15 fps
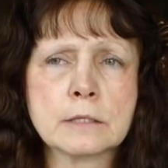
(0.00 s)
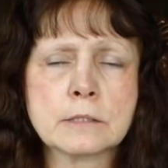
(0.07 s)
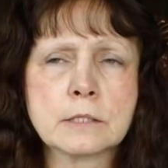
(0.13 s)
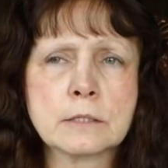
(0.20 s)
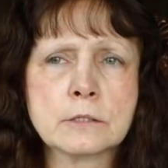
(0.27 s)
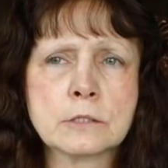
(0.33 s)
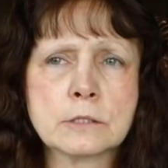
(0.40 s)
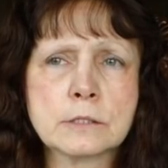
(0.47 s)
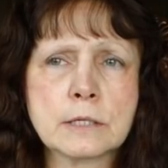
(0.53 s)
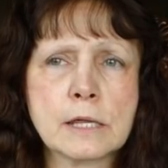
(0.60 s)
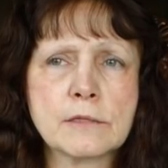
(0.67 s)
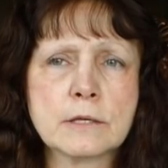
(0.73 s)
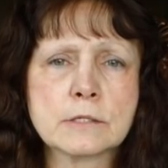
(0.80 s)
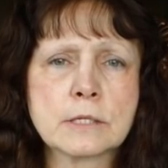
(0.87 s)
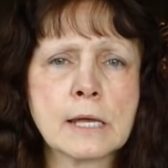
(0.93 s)
let's see, just
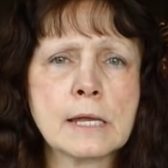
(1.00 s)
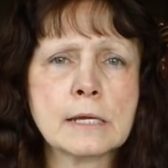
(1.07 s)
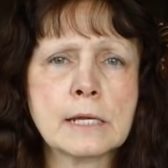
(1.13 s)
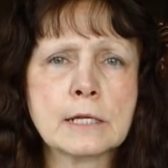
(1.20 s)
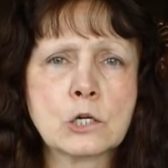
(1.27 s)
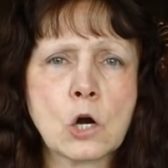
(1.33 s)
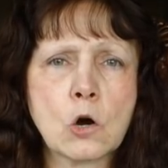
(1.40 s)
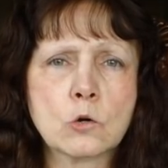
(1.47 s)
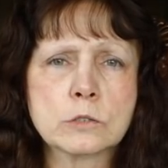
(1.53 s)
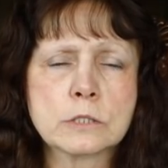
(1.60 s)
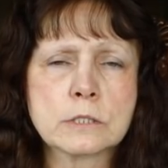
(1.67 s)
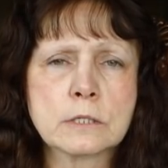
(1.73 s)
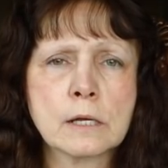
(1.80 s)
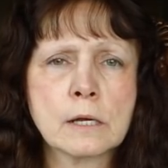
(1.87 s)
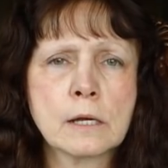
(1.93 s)
say this, any
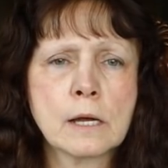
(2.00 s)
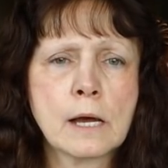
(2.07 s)
coast.